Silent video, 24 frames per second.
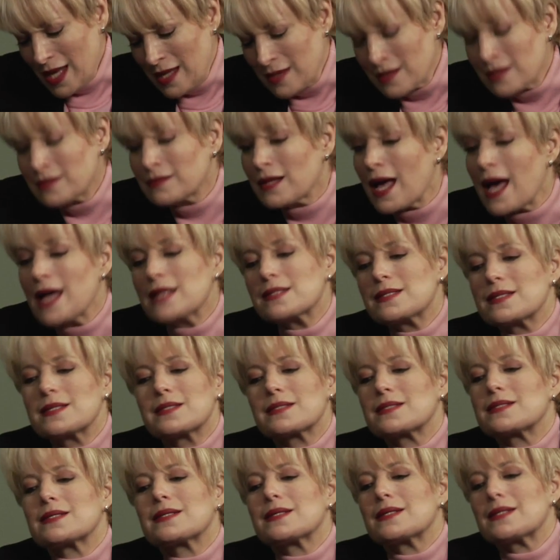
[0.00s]
the
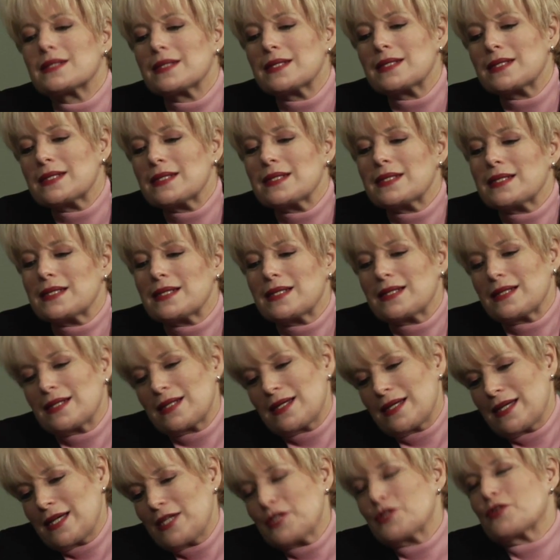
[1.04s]
last
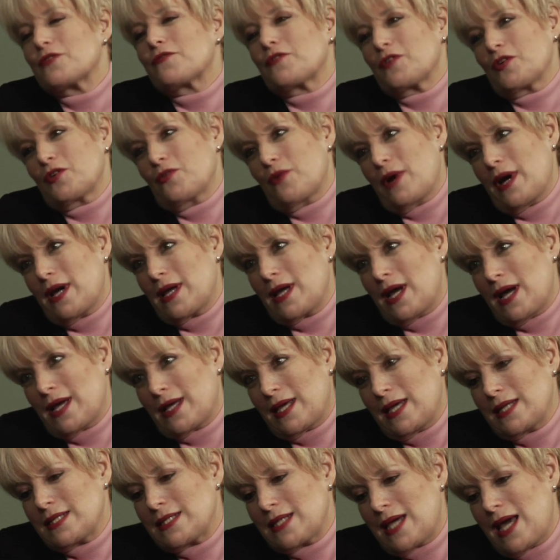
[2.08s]
interview I
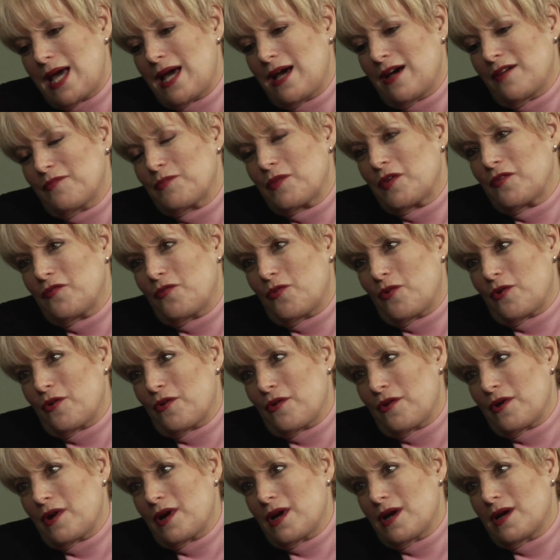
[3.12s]
get to have
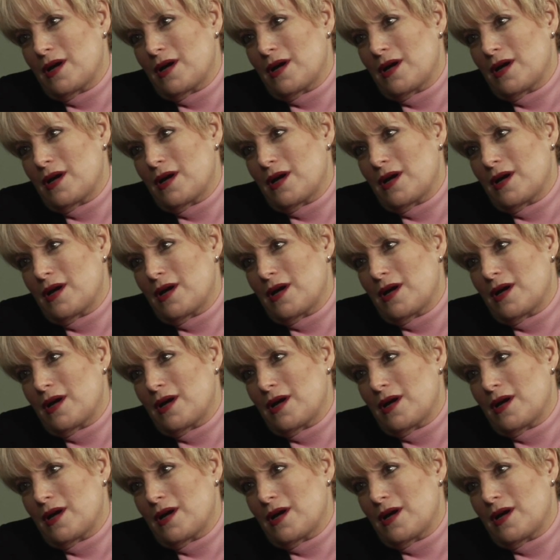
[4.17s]
before